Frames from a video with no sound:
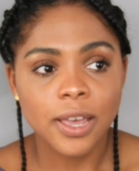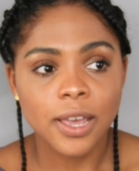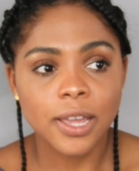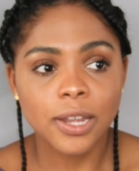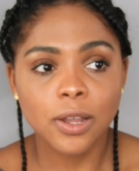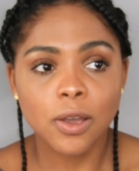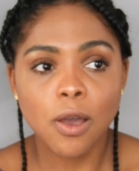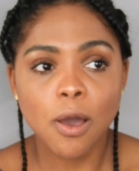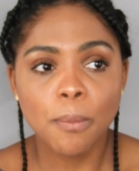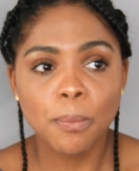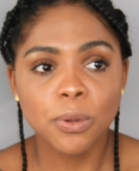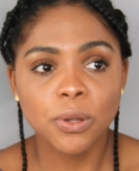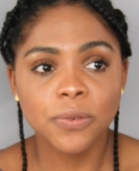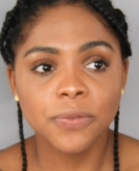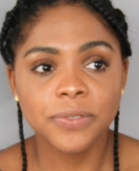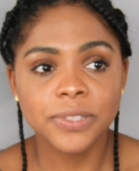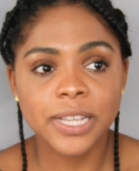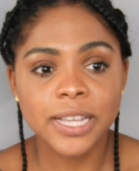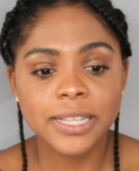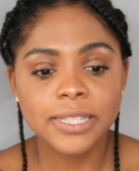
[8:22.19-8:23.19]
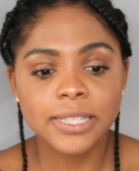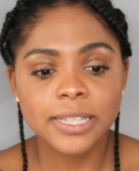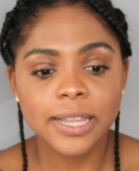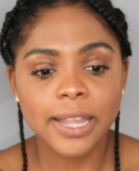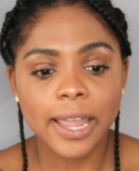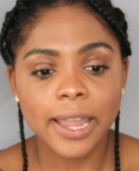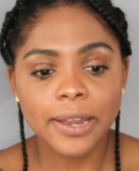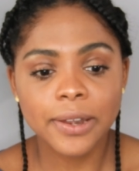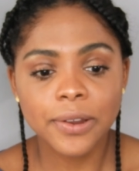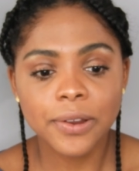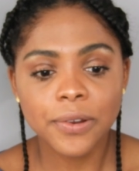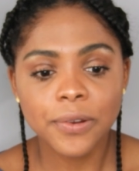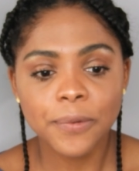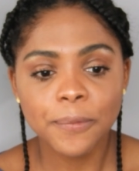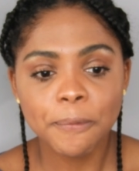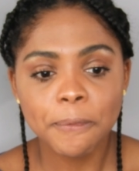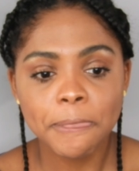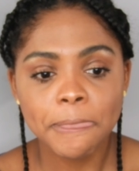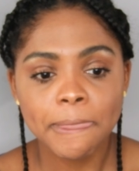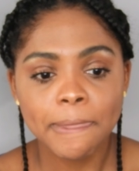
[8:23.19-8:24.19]
And a couple of days
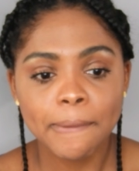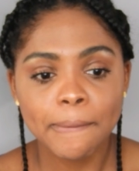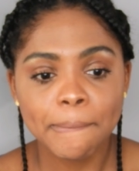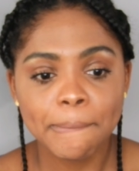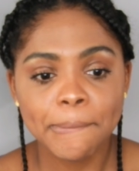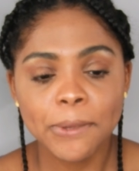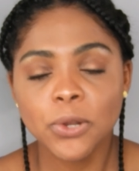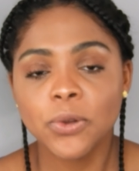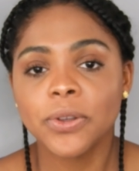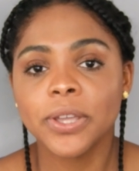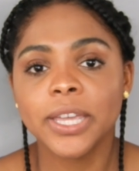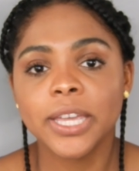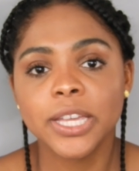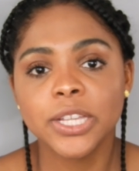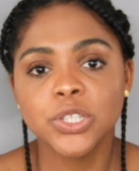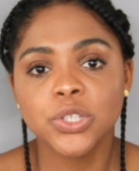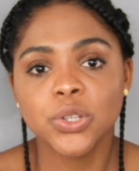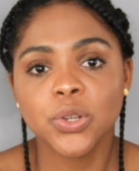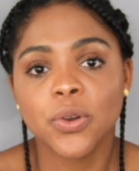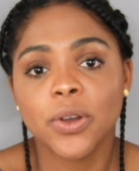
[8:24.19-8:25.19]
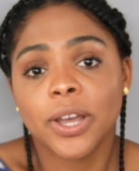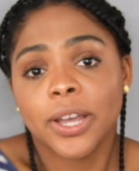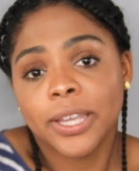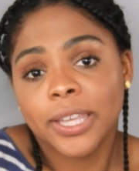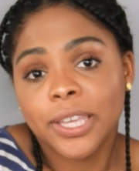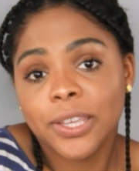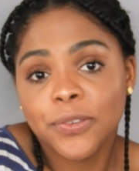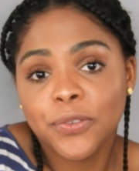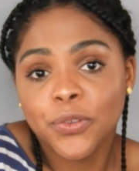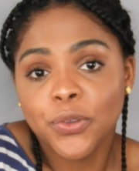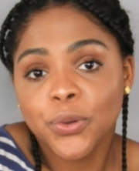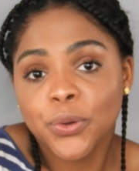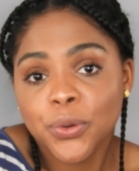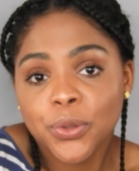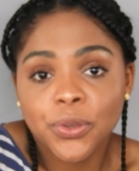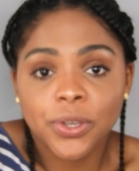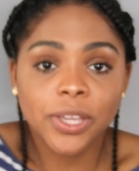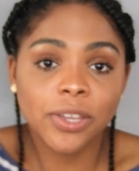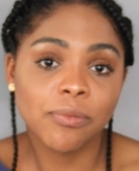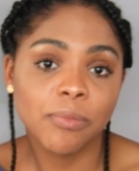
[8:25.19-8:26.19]
later, you know, kids, you know, I give you,
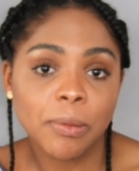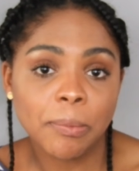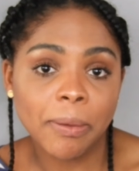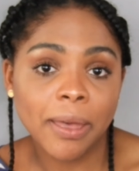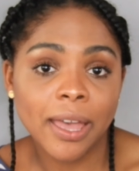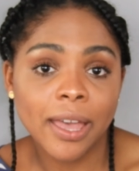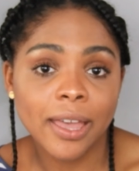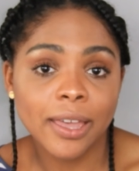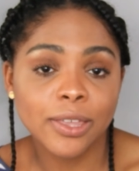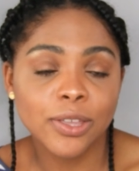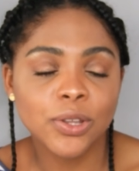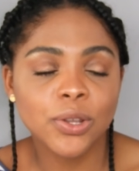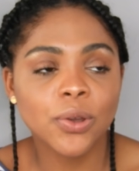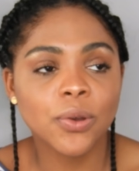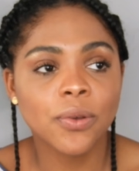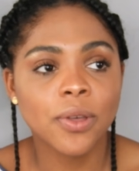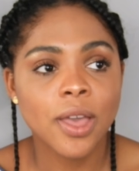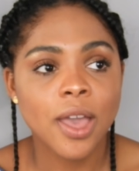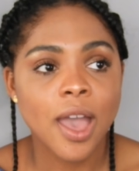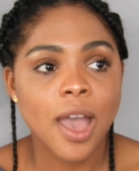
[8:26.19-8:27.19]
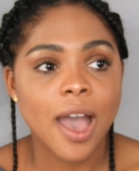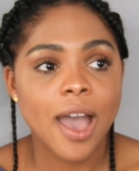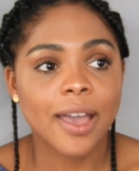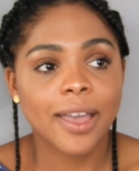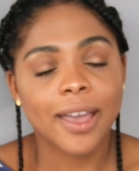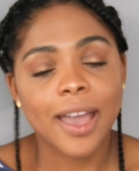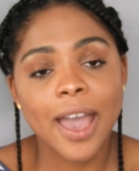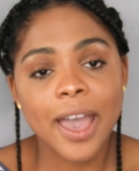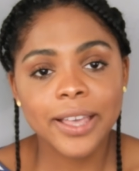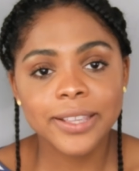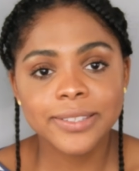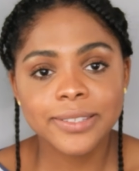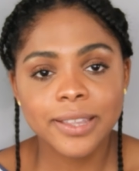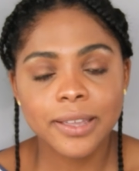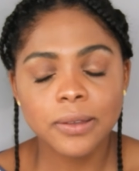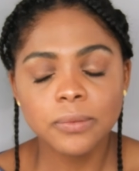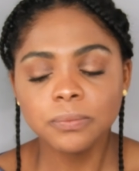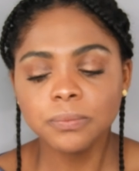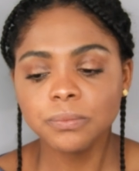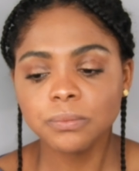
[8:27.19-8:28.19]
you give me back, you know. I asked
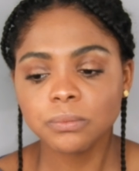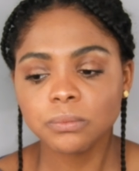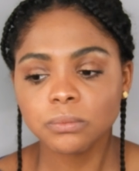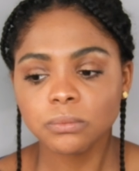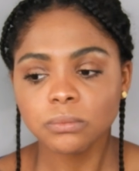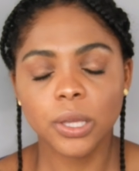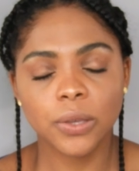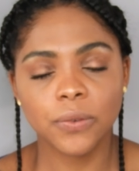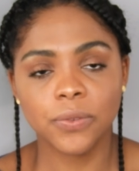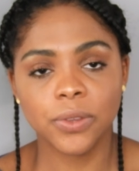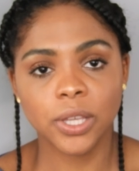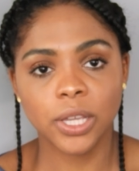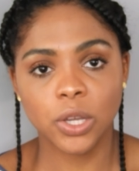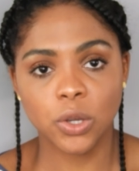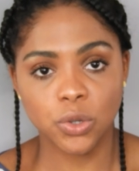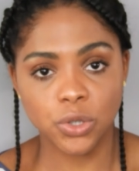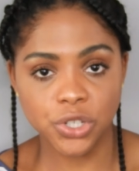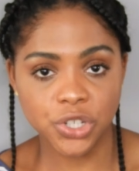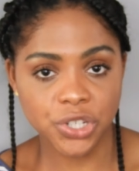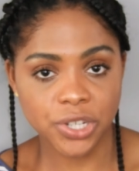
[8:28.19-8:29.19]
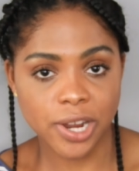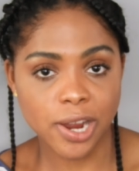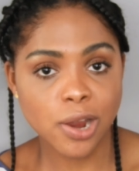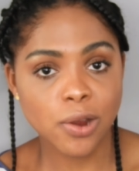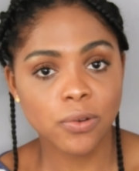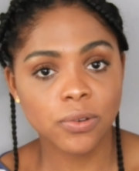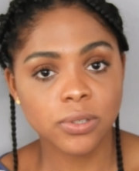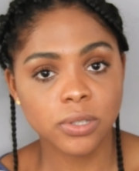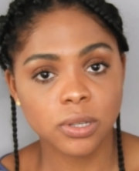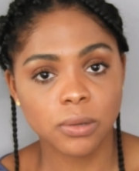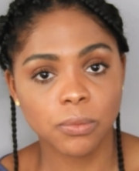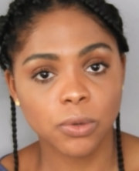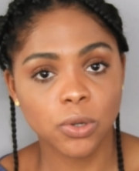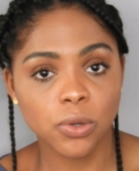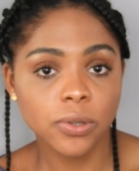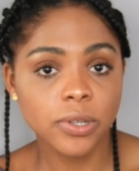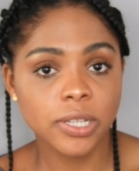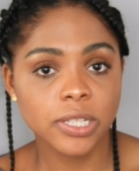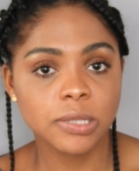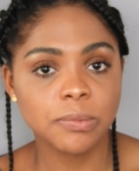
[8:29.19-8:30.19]
them if they could share some
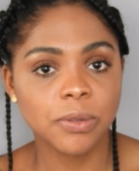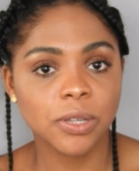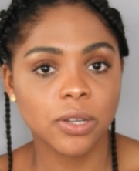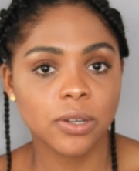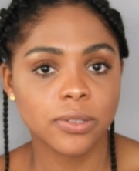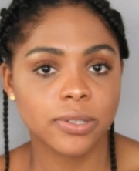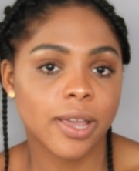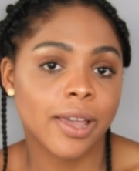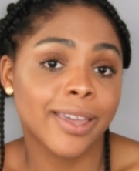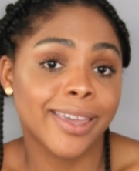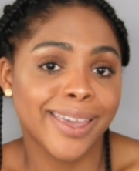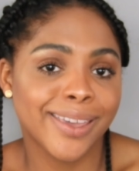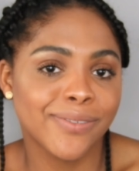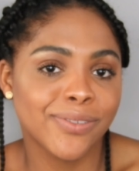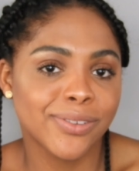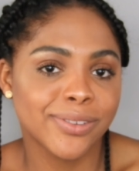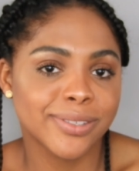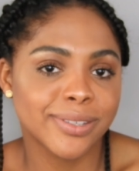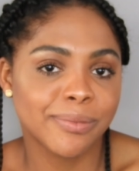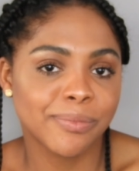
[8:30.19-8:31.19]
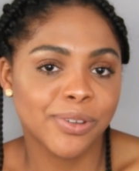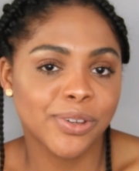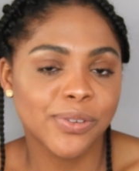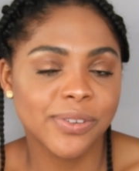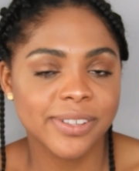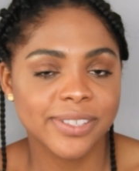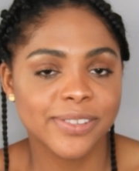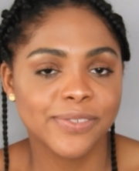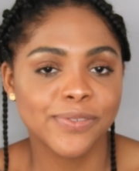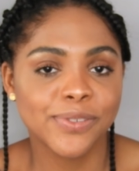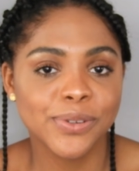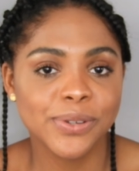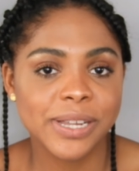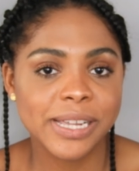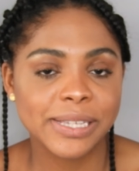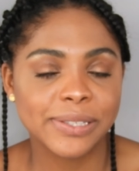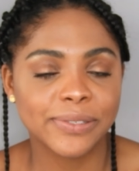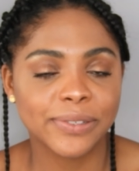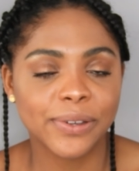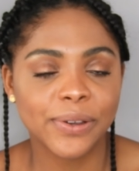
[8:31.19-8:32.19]
cookies because I gave you some cookies a few
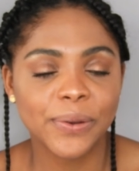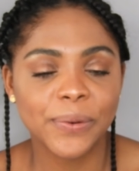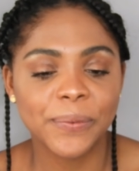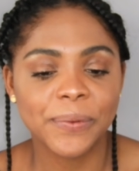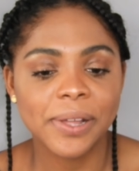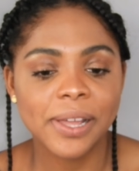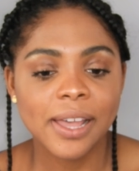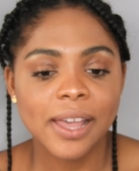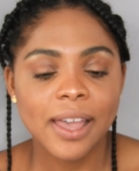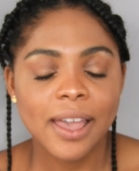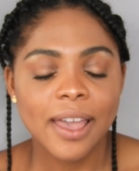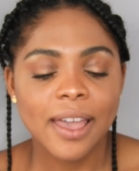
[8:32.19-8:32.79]
days ago.